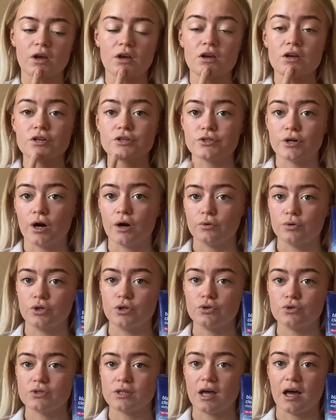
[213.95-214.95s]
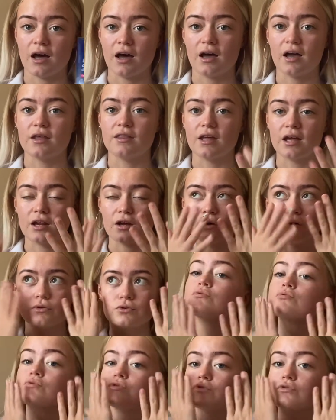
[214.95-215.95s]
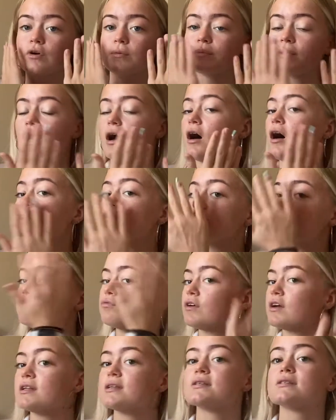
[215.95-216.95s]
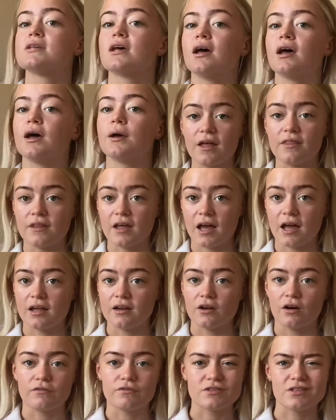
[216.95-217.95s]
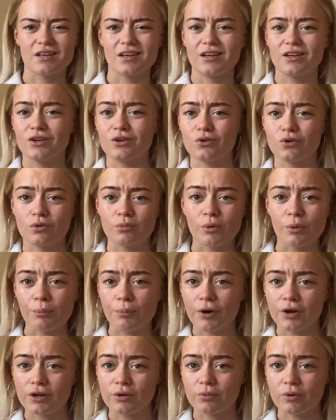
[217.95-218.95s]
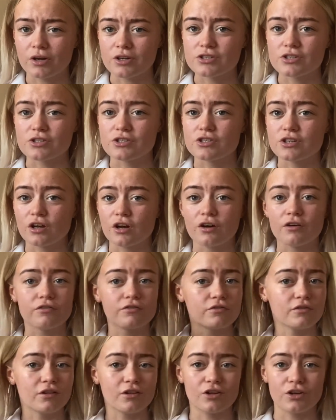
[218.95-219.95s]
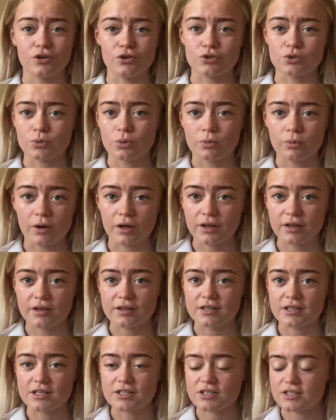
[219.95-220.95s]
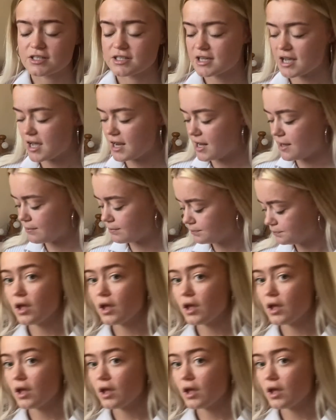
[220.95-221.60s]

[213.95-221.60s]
So I'll use that, and then I'll scrub that off and rinse it, and then obviously your normal body wash and stuff, the usual, while the conditioner's setting in.